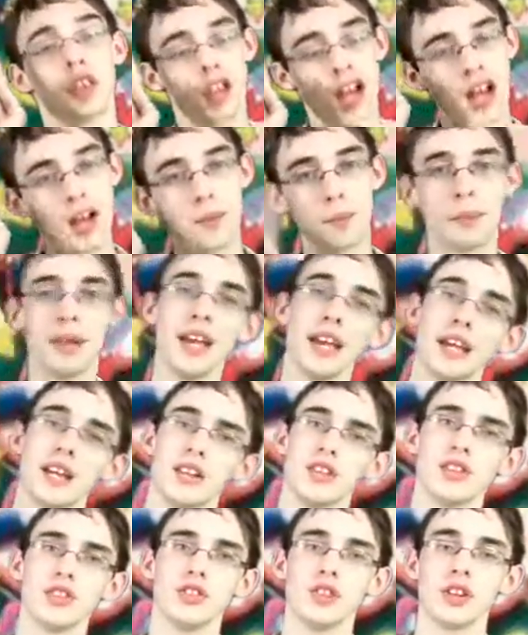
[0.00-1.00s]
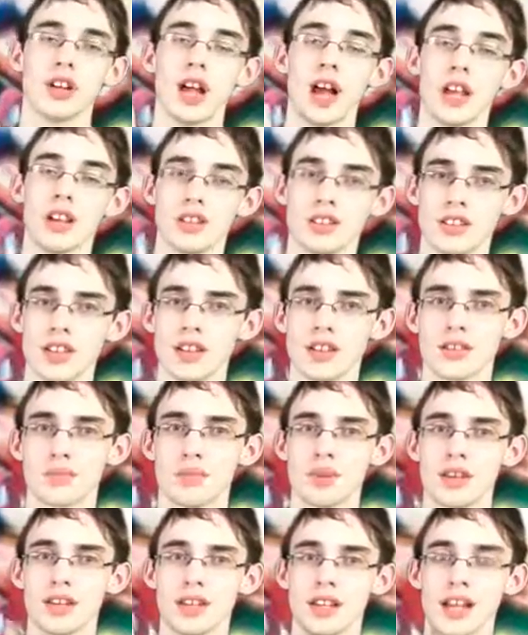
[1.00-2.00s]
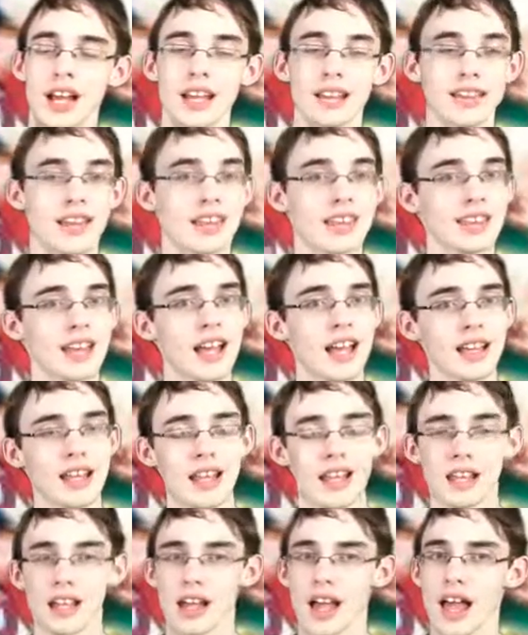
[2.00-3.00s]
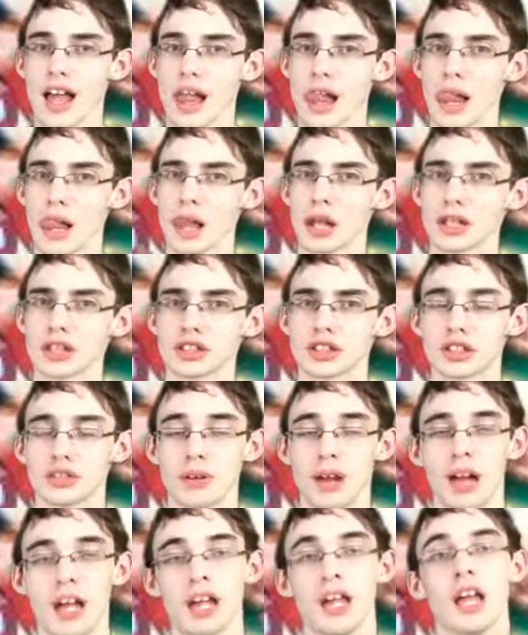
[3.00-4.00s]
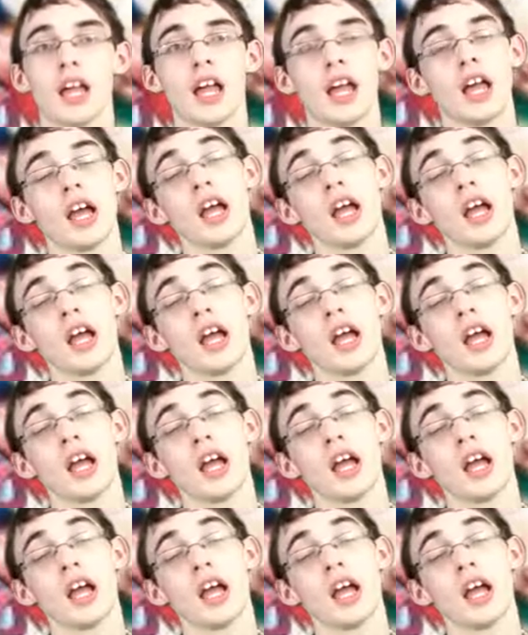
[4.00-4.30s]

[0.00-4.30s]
You got Pikachu, you got Chespin, you got Dedenne, you got Luxray,